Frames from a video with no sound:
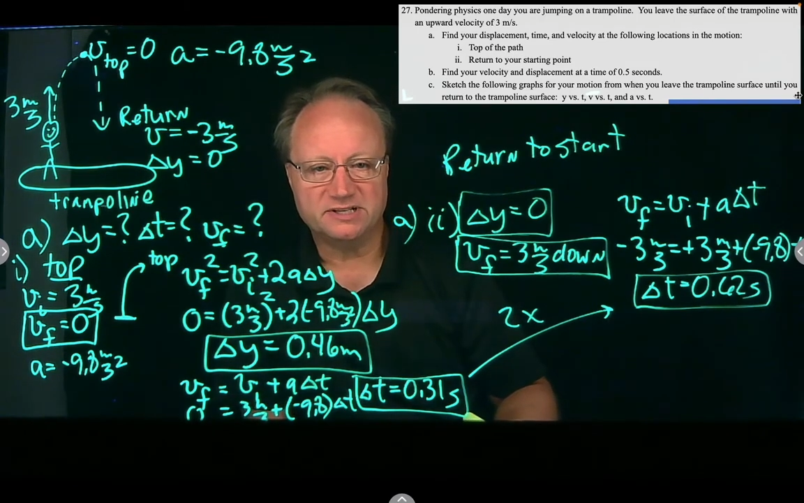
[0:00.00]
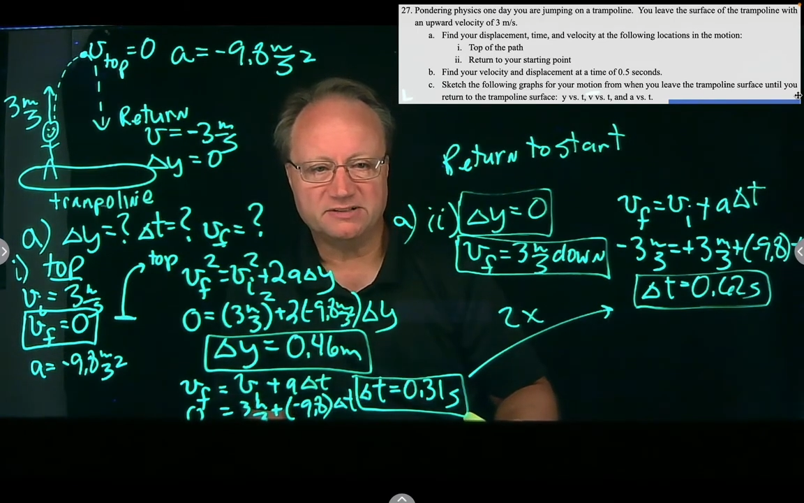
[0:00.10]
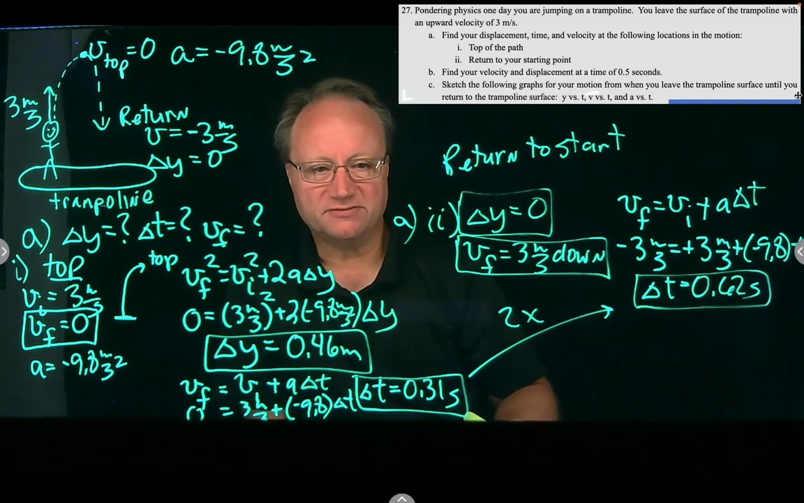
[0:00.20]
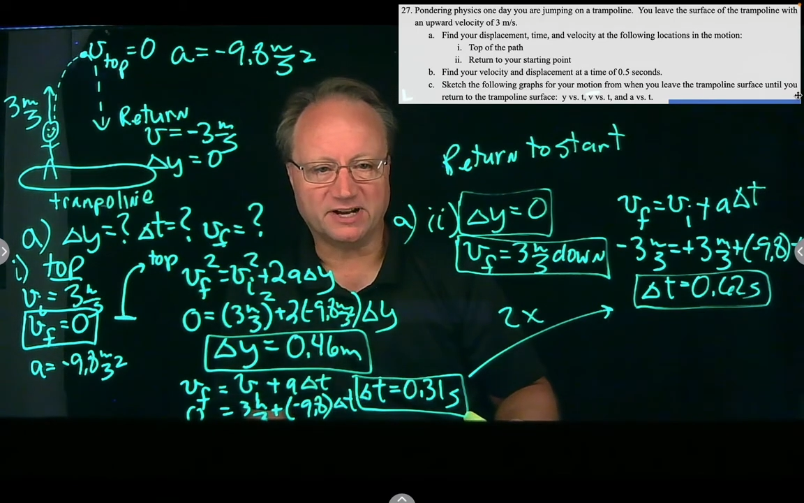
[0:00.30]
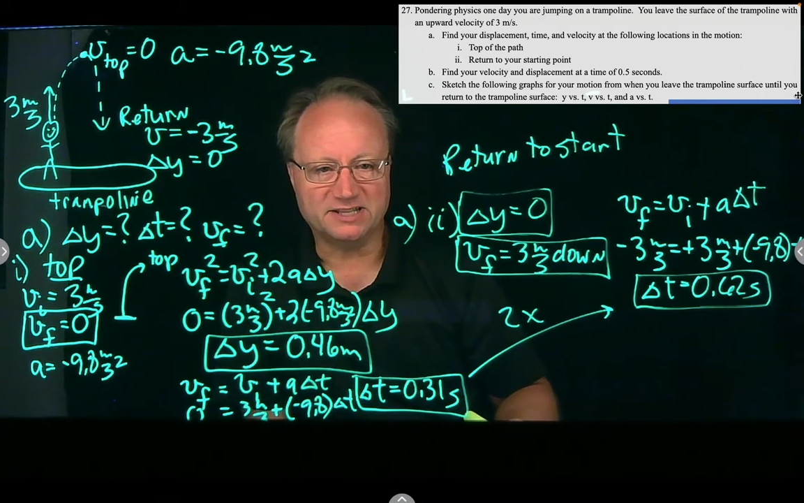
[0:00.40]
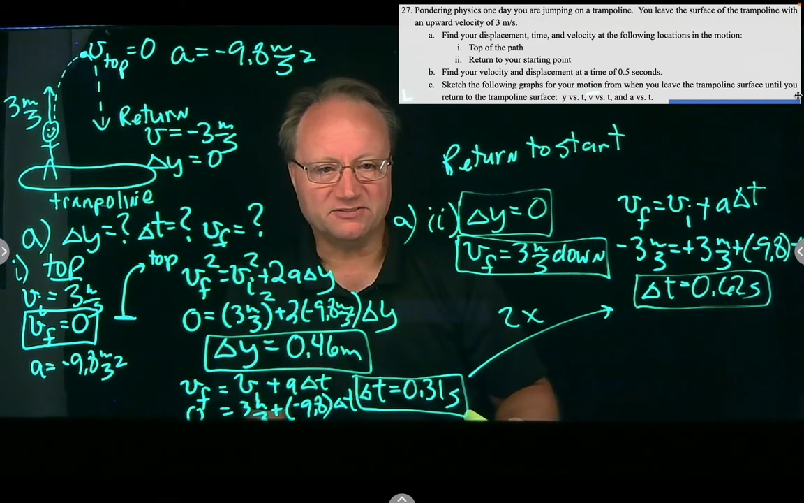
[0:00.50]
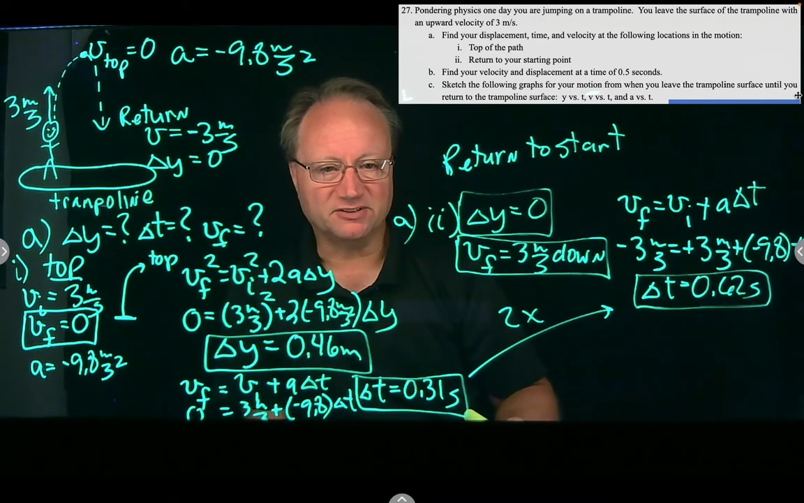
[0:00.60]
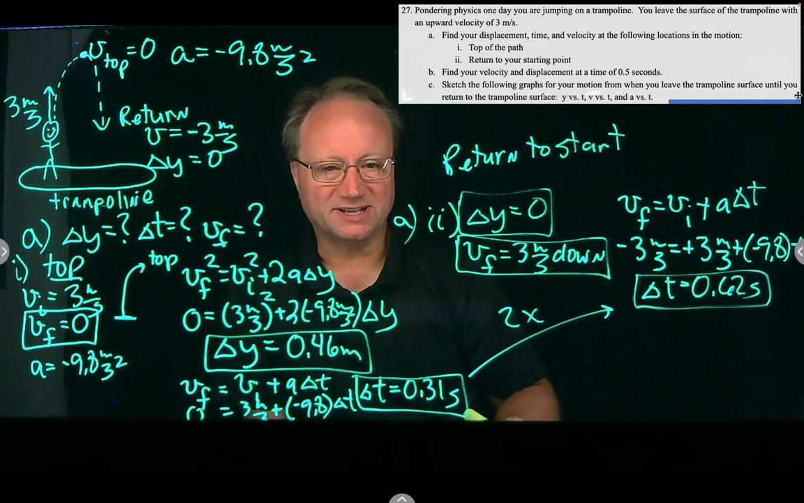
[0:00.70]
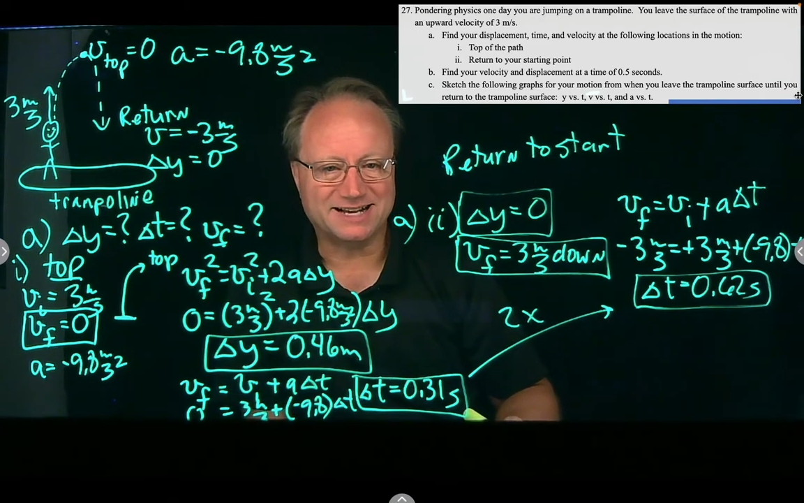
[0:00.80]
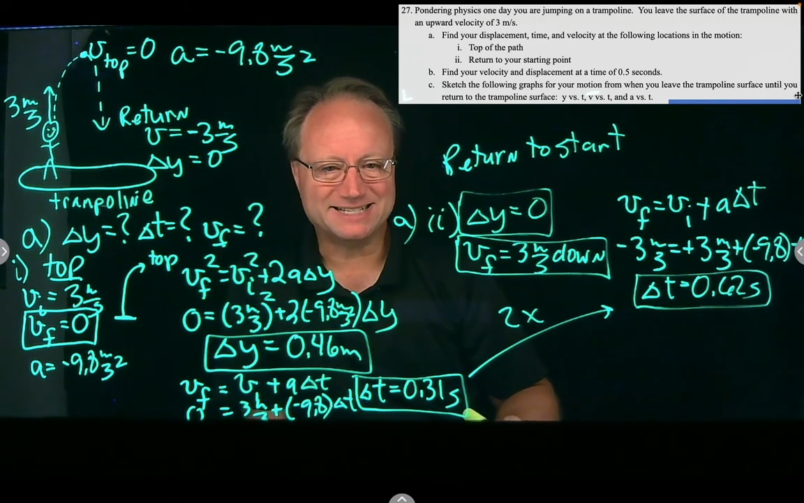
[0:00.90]
Find the
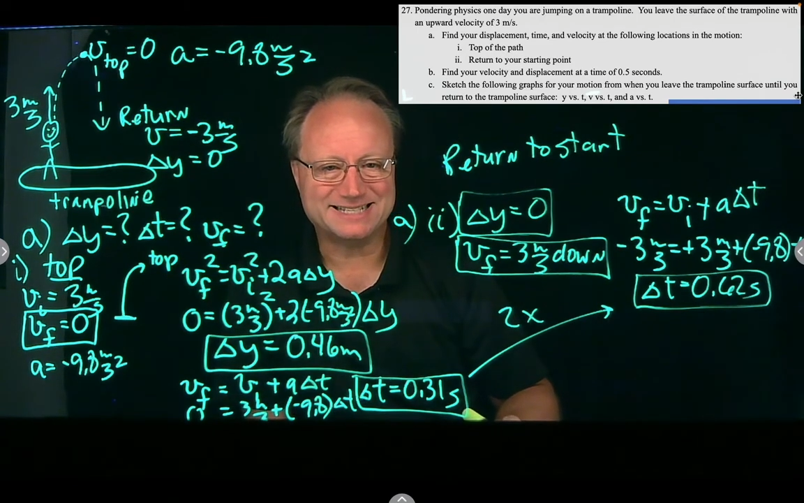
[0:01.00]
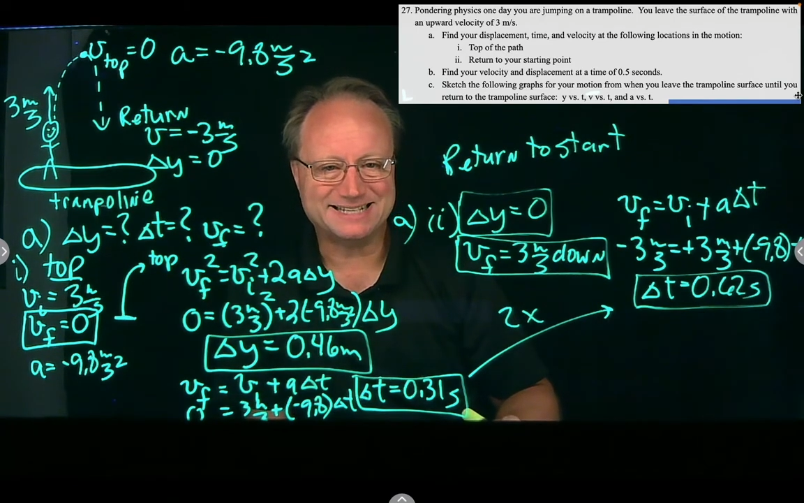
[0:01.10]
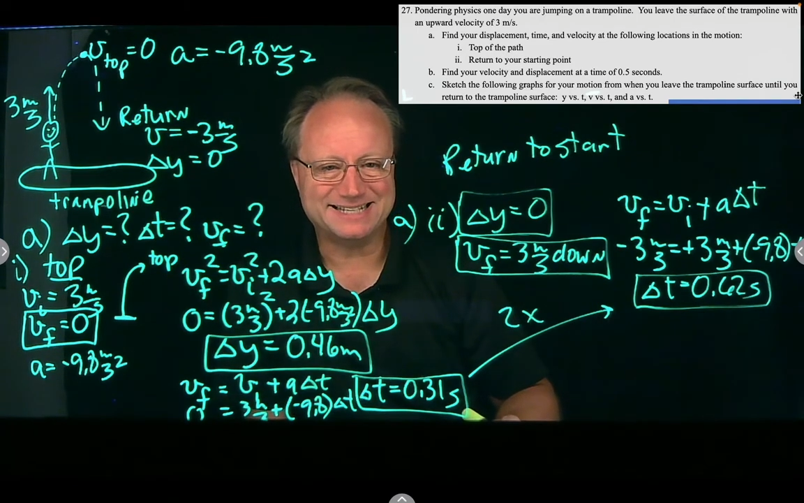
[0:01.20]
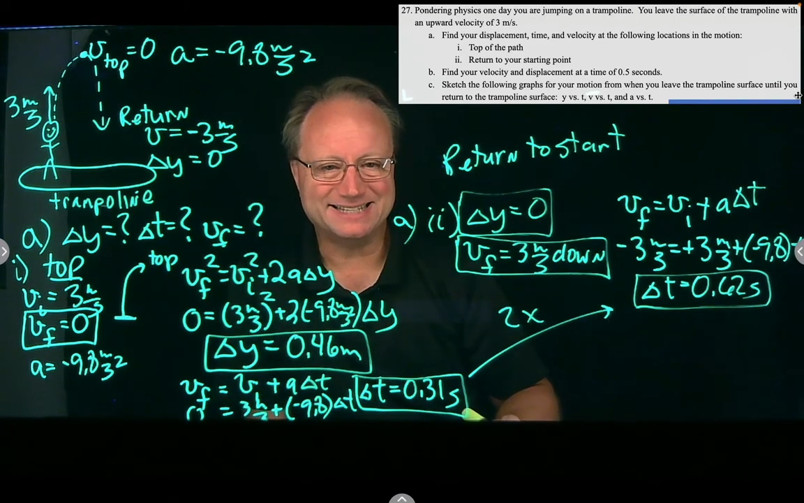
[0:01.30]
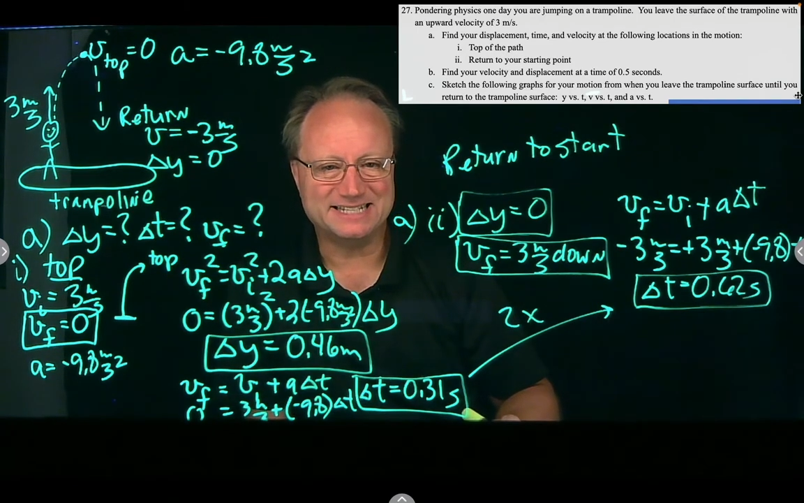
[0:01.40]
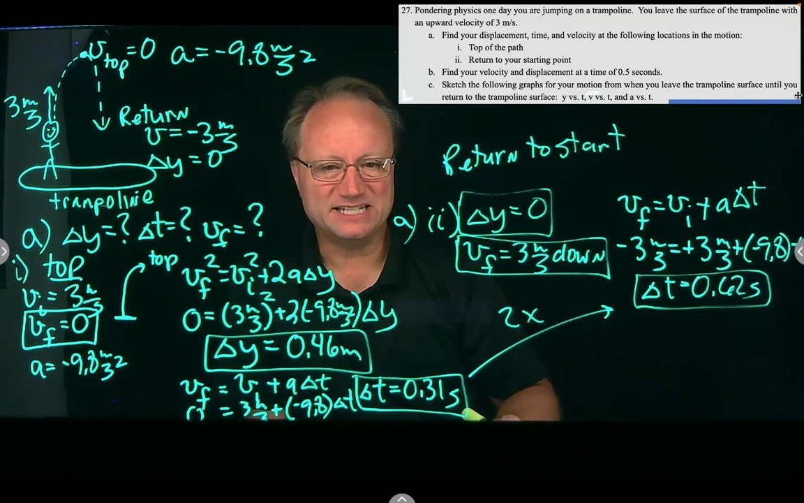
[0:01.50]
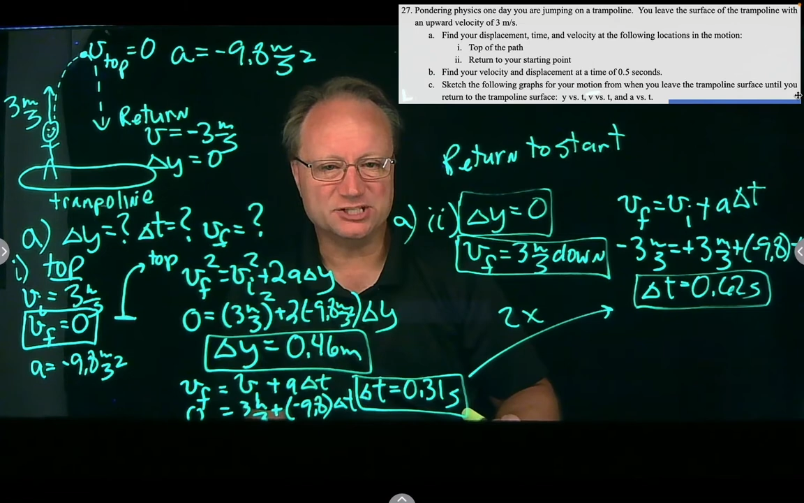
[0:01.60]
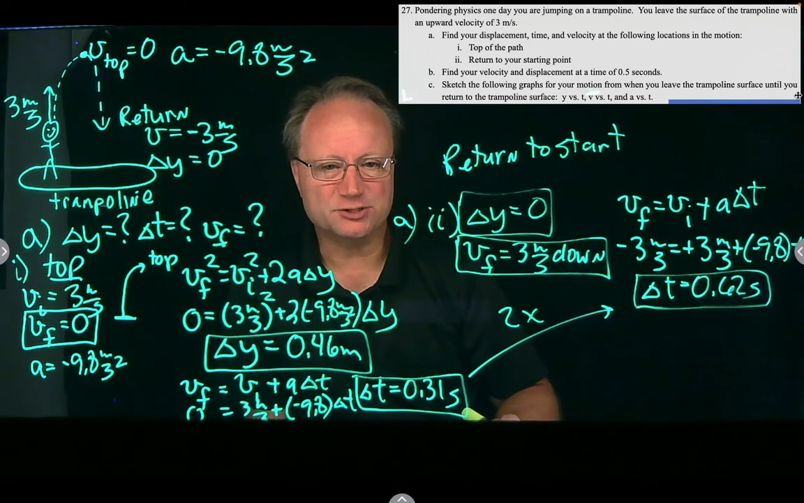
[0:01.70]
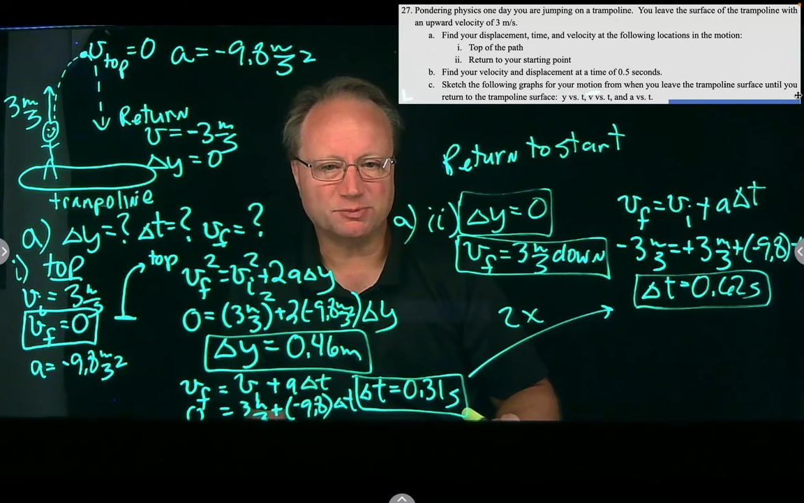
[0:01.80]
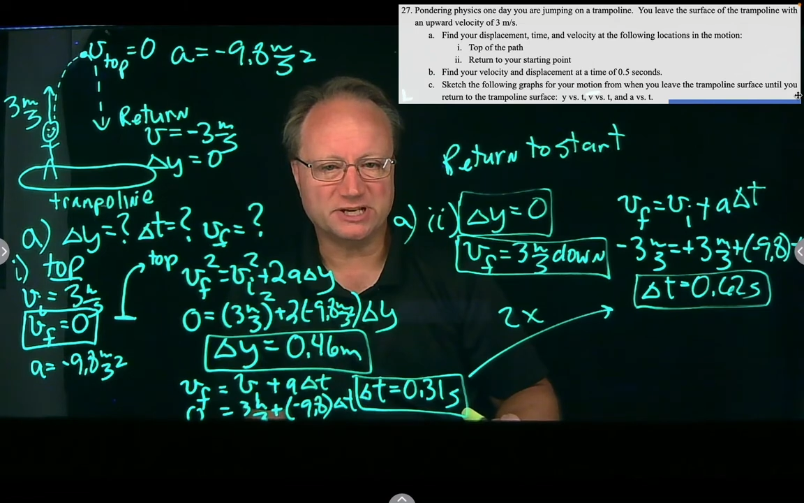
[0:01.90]
velocity and the
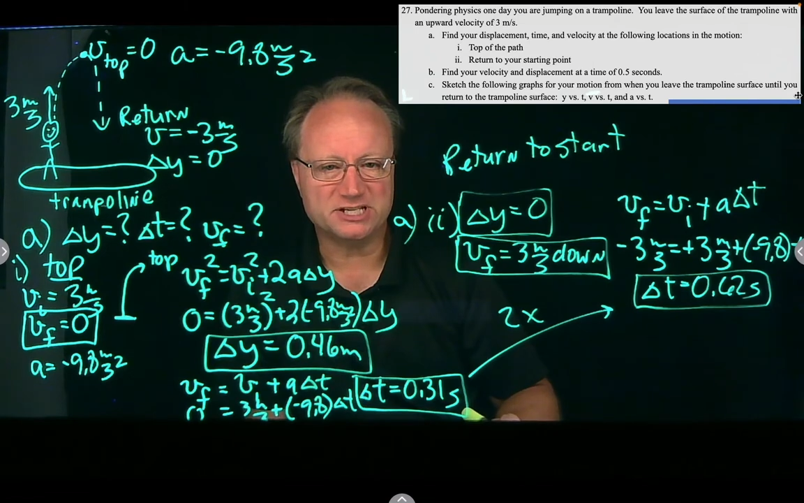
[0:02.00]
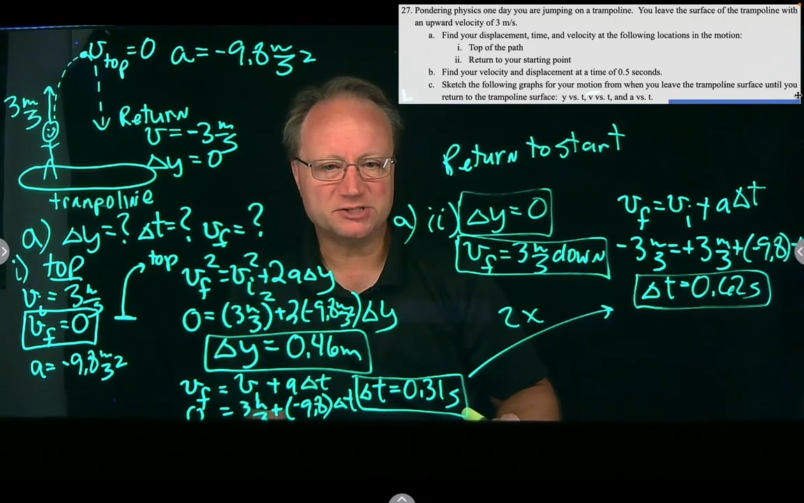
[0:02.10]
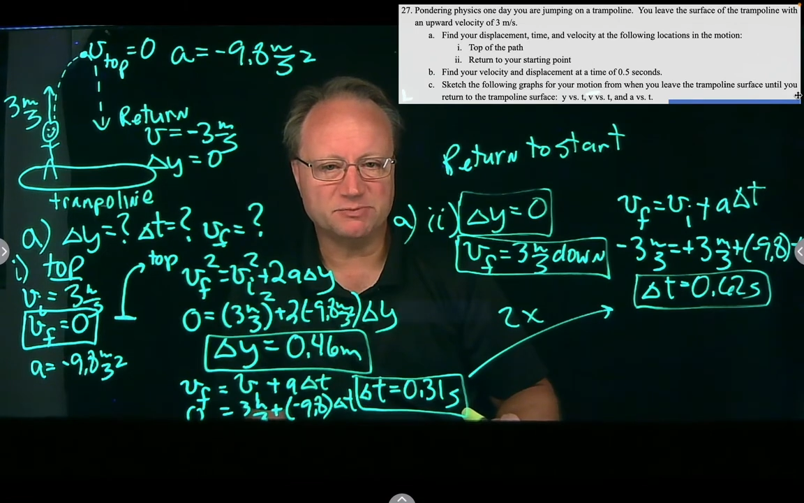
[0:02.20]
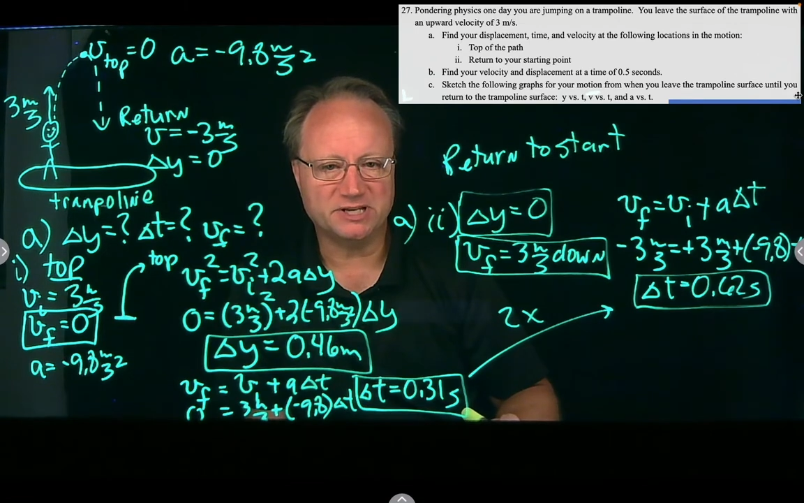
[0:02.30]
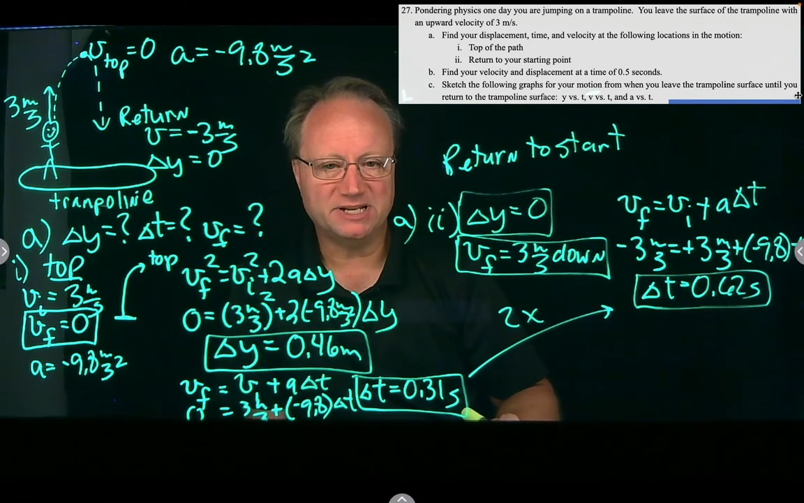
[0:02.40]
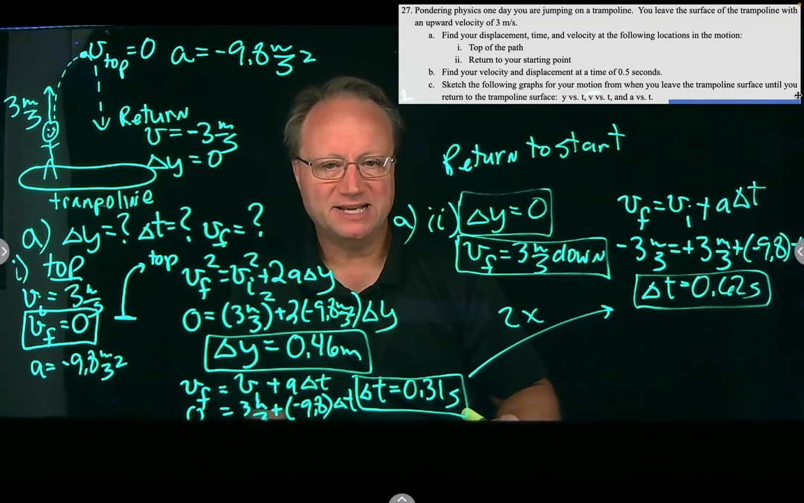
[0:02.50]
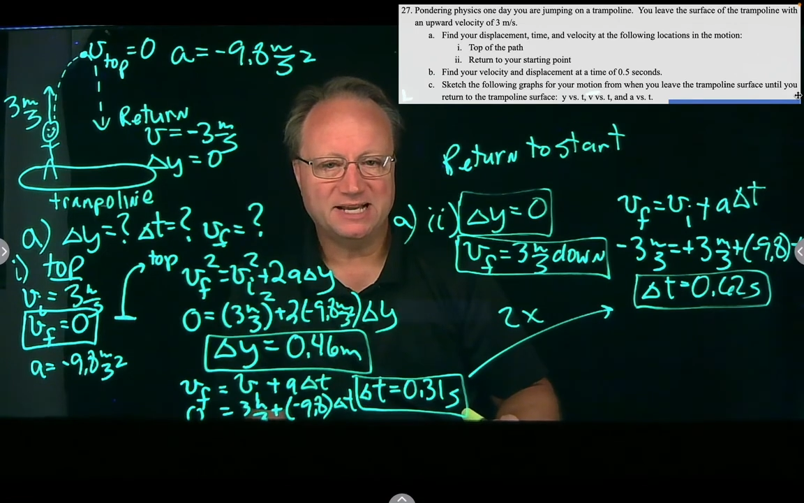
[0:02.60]
displacement